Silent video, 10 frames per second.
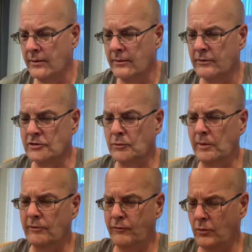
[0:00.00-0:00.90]
There's 3
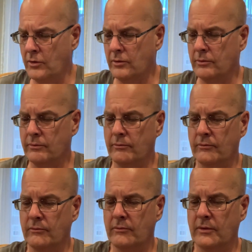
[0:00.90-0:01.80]
or 4
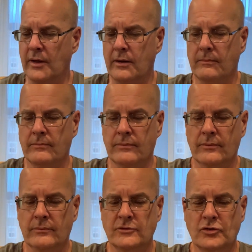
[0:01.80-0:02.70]

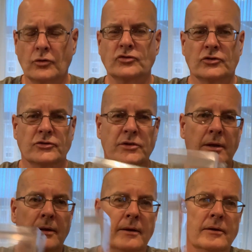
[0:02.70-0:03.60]
soldiers,
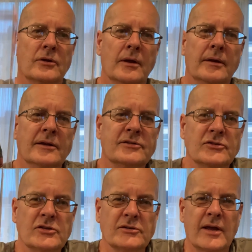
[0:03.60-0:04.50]
and this is
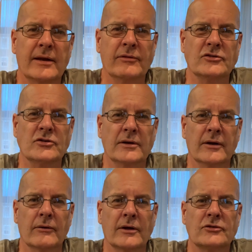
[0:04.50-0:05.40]
just kind of a
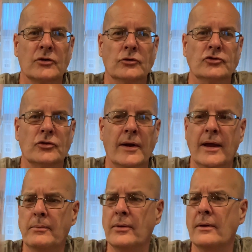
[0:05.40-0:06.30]
generic soldier
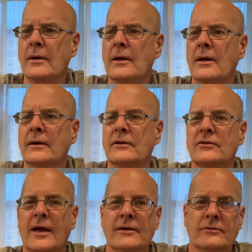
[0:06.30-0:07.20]
ape. And this
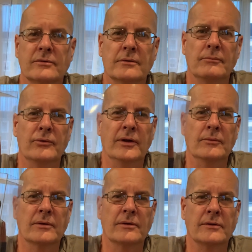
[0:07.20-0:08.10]
guy's complete
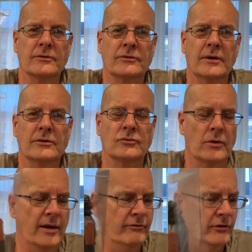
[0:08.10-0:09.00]
with his
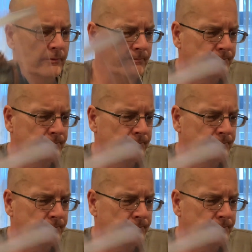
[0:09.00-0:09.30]
rifle.